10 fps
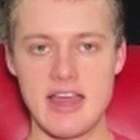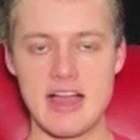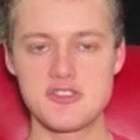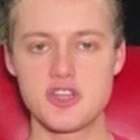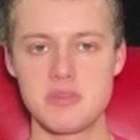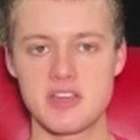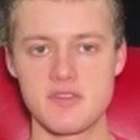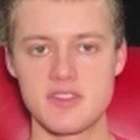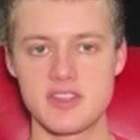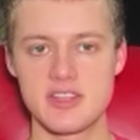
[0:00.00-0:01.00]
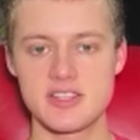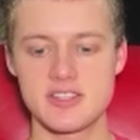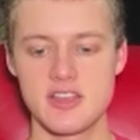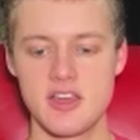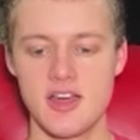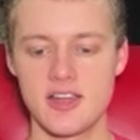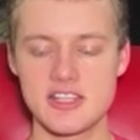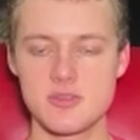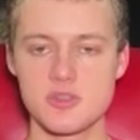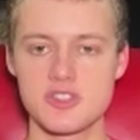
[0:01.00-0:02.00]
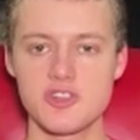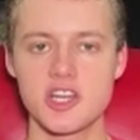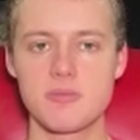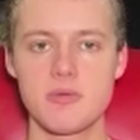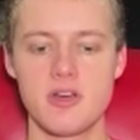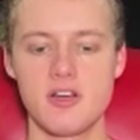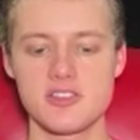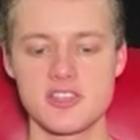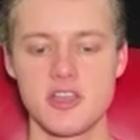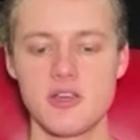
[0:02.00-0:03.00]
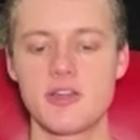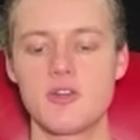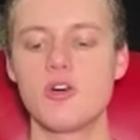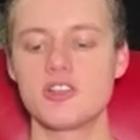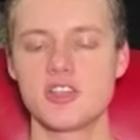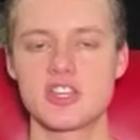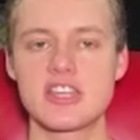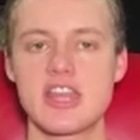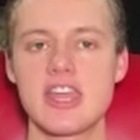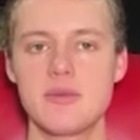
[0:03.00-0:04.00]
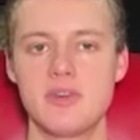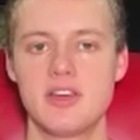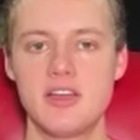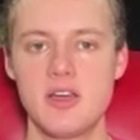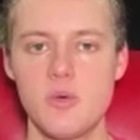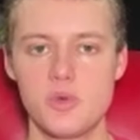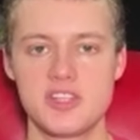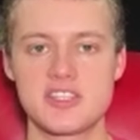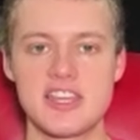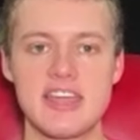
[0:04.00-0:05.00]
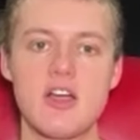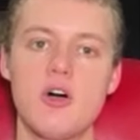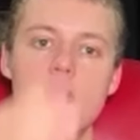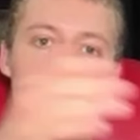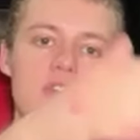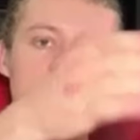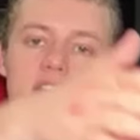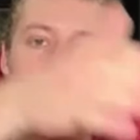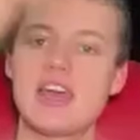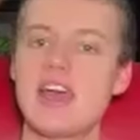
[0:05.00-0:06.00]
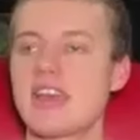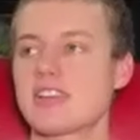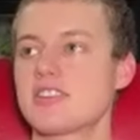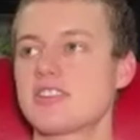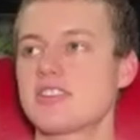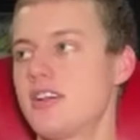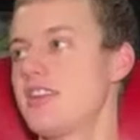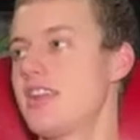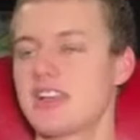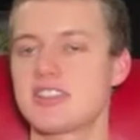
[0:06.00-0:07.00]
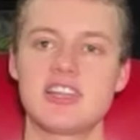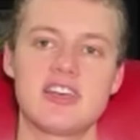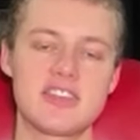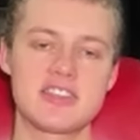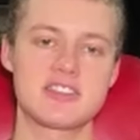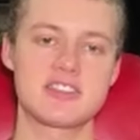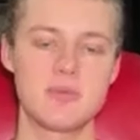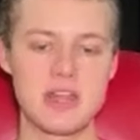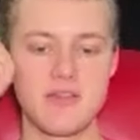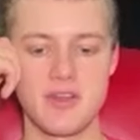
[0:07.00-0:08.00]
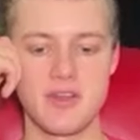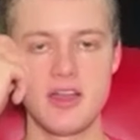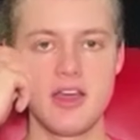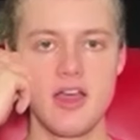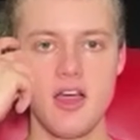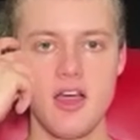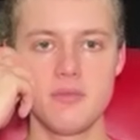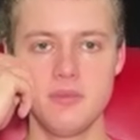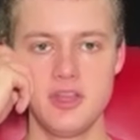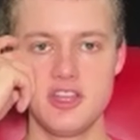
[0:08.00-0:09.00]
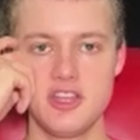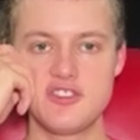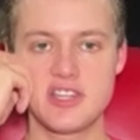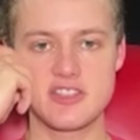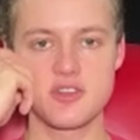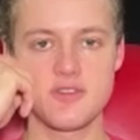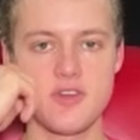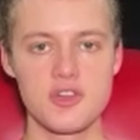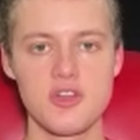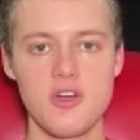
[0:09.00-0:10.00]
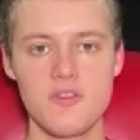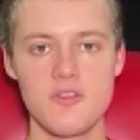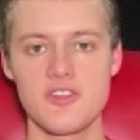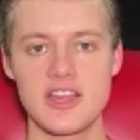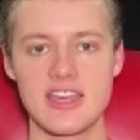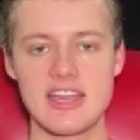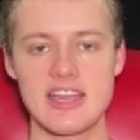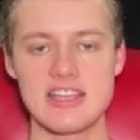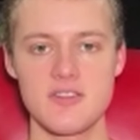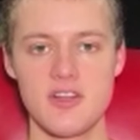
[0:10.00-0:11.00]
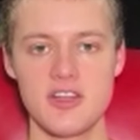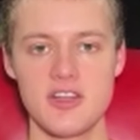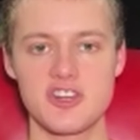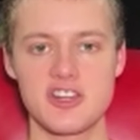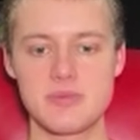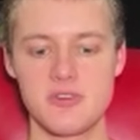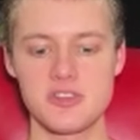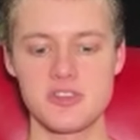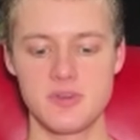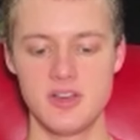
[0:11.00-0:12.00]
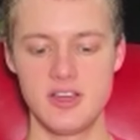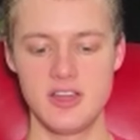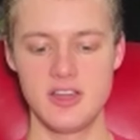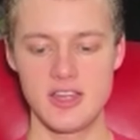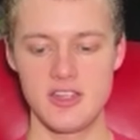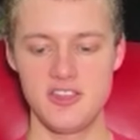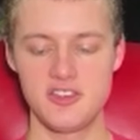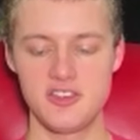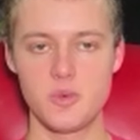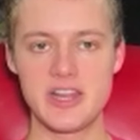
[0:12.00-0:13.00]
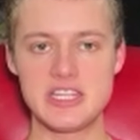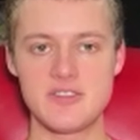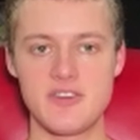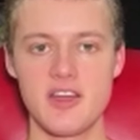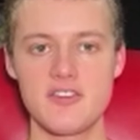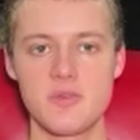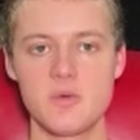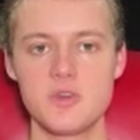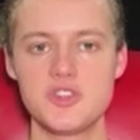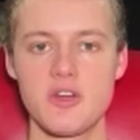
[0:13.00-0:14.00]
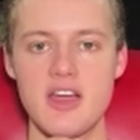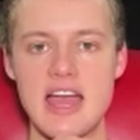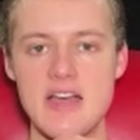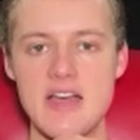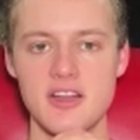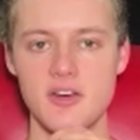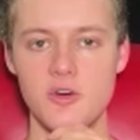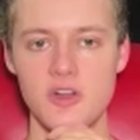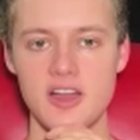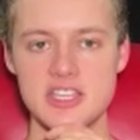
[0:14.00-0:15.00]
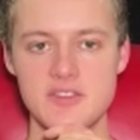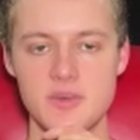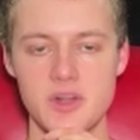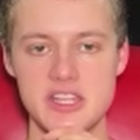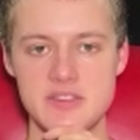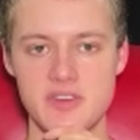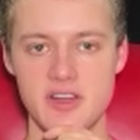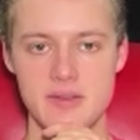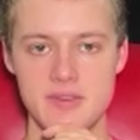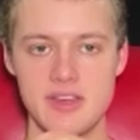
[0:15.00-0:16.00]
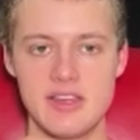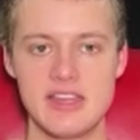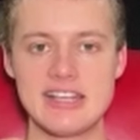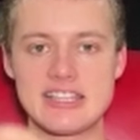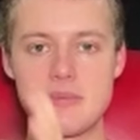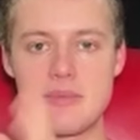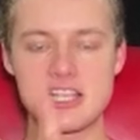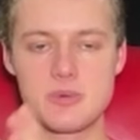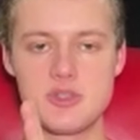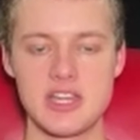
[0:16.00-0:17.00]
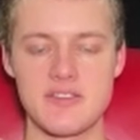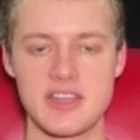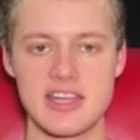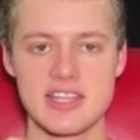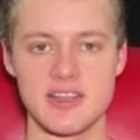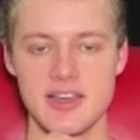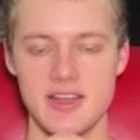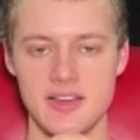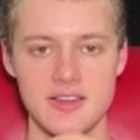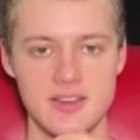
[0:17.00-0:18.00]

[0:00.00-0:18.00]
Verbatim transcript: How do you get bigger than this? And I guess there wasn't really like a proper answer going or a certain name when you're saying, oh, we'll fight X next year, mm. this time, whatever. Um, do you think they're sort of holding off for that KSI fight? Do you reckon it's possible you could do 185? Would you go heavier or lighter than 185? Is that maximum you'd have KSI at?